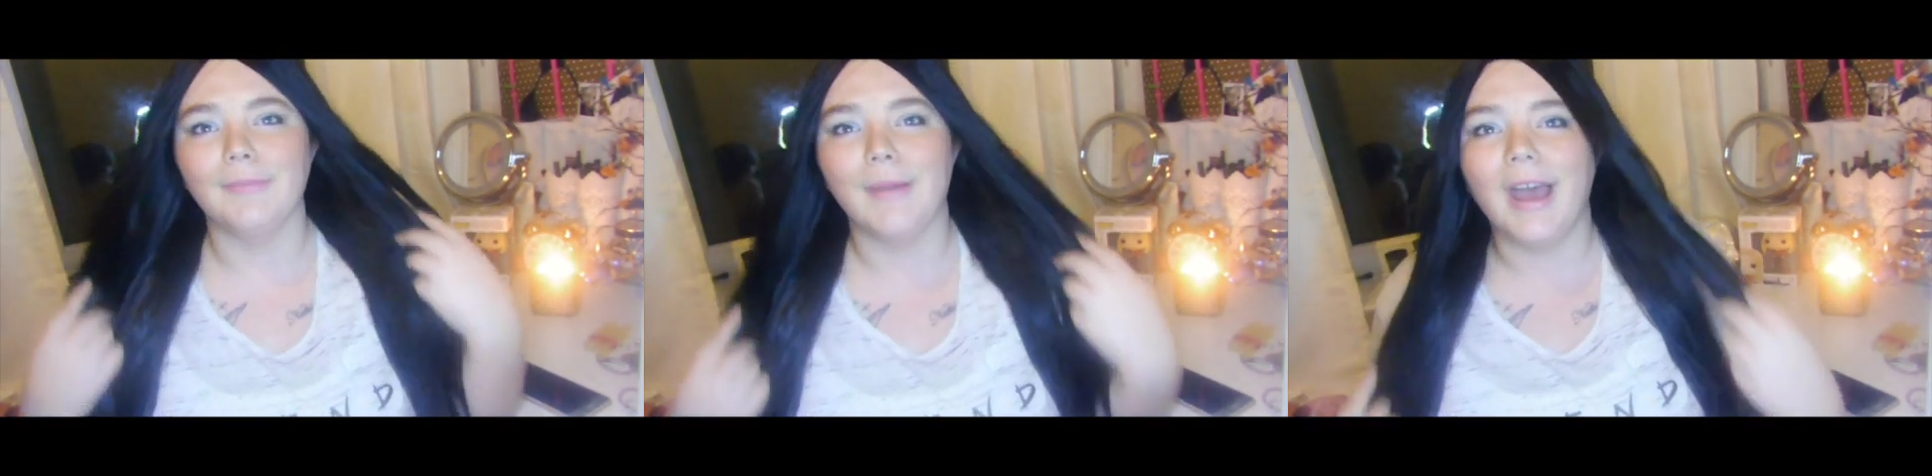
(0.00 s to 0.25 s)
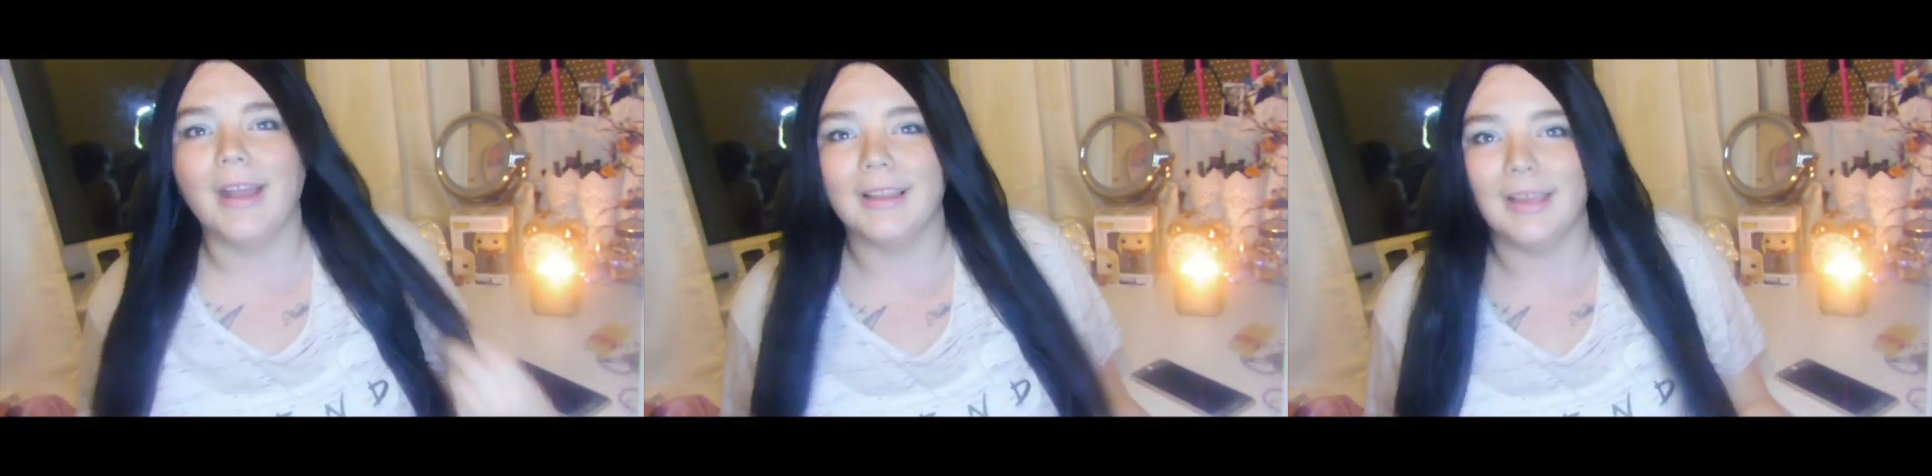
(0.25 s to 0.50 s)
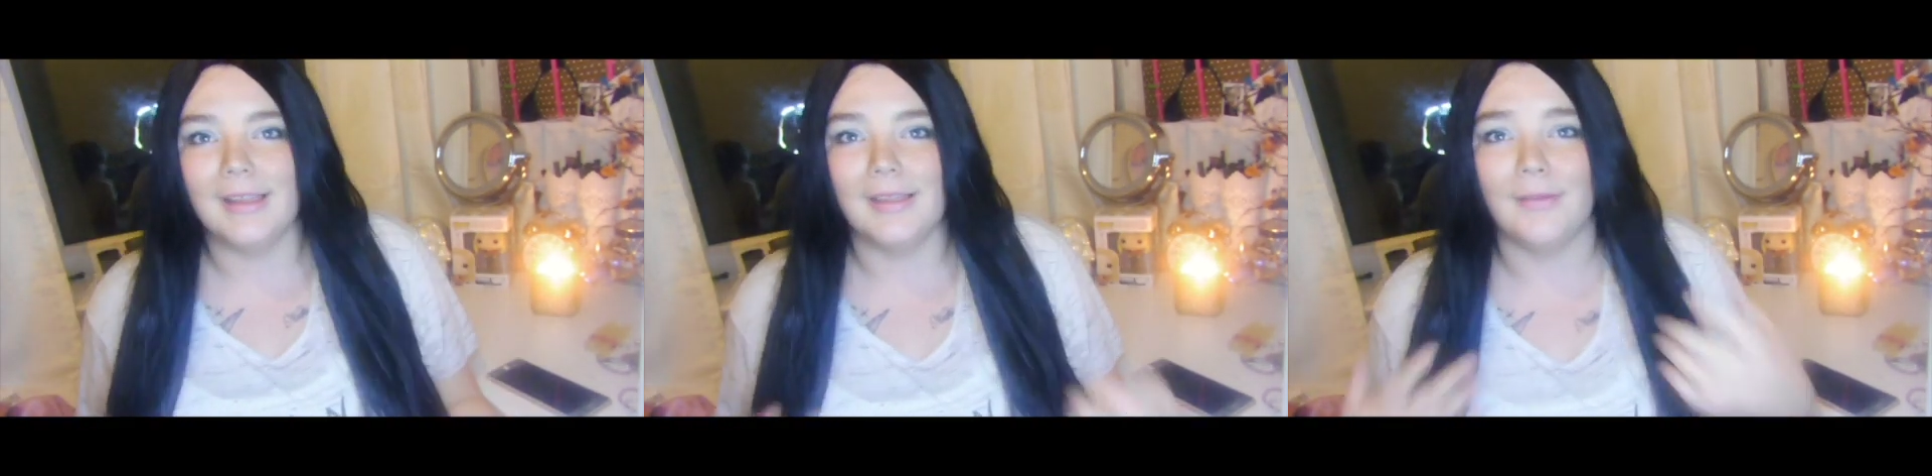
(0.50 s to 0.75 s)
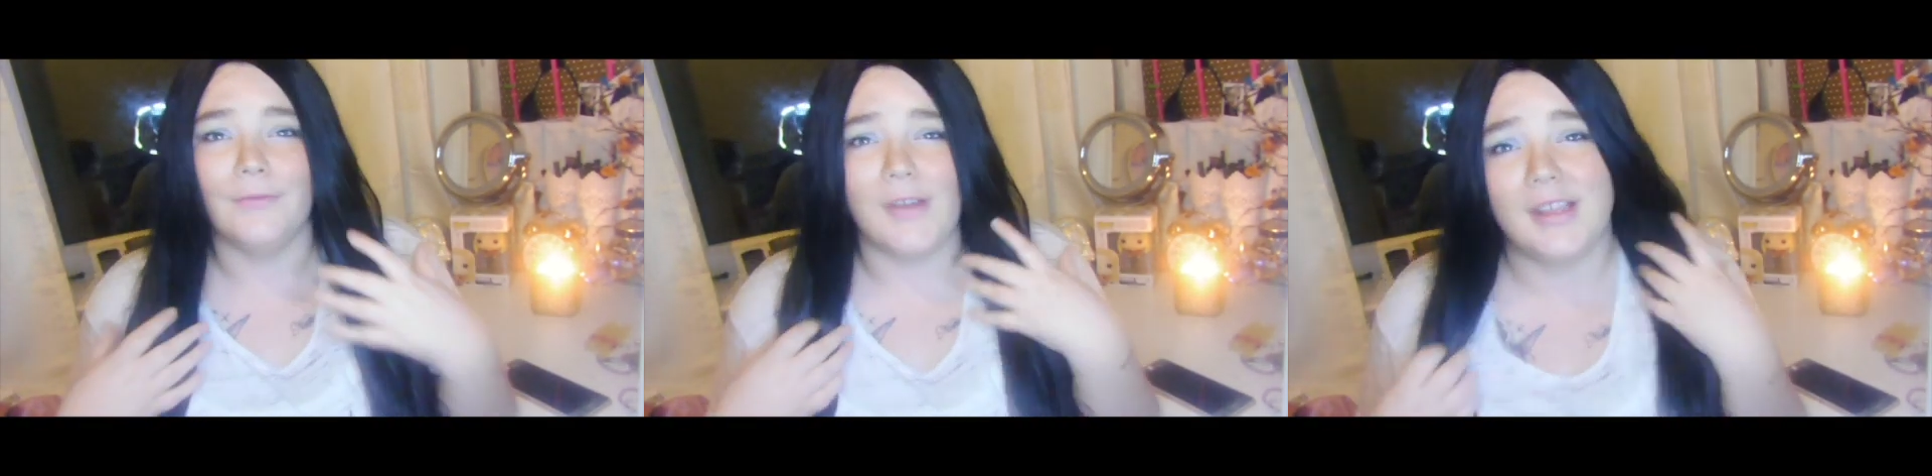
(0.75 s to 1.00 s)
badly
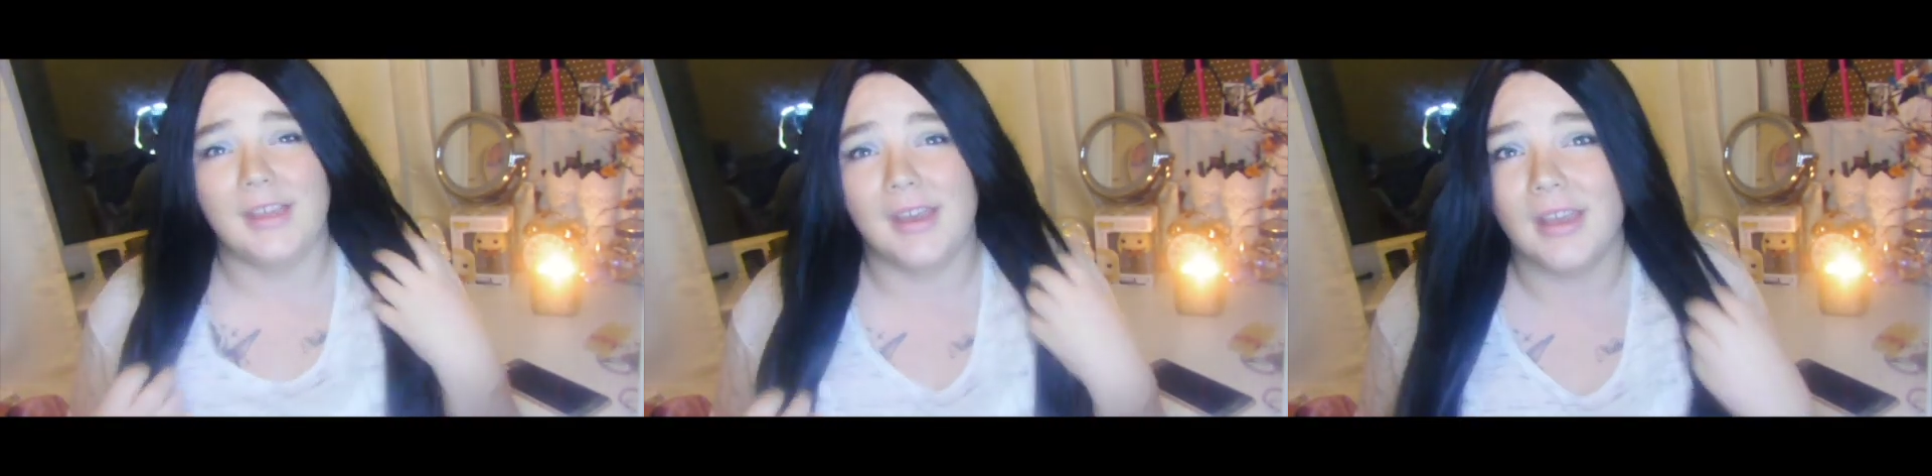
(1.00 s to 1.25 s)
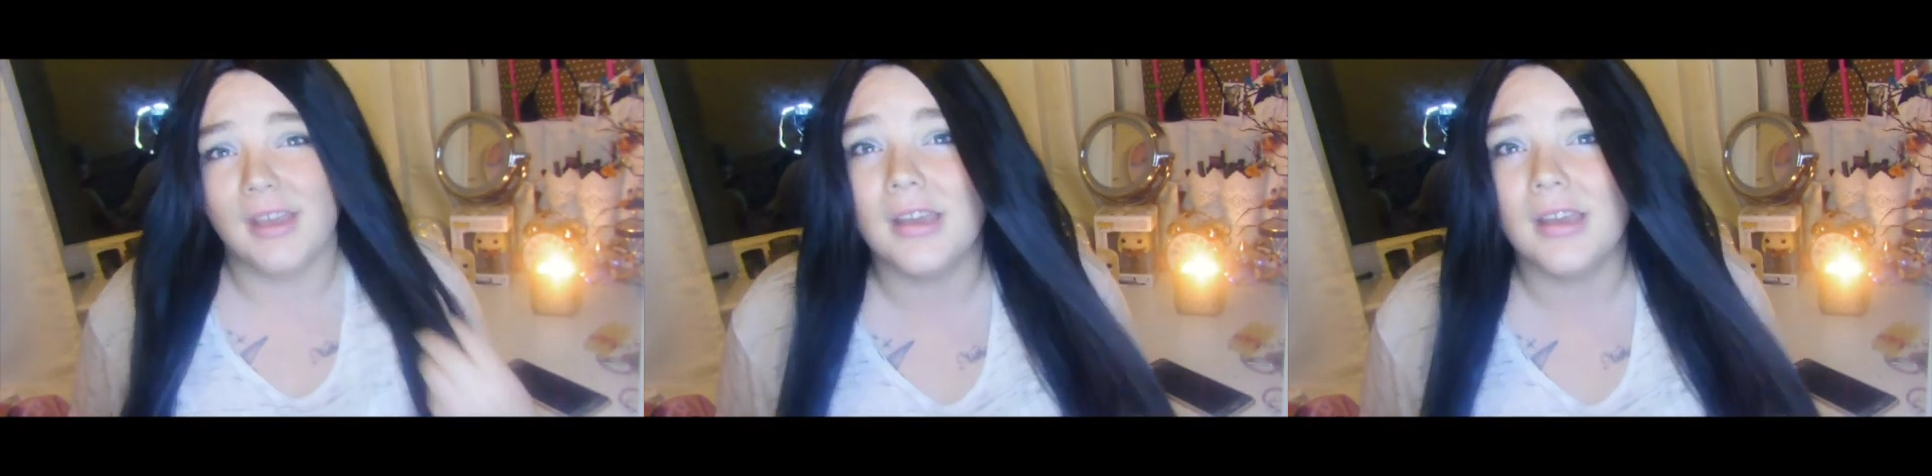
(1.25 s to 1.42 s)
synthetic.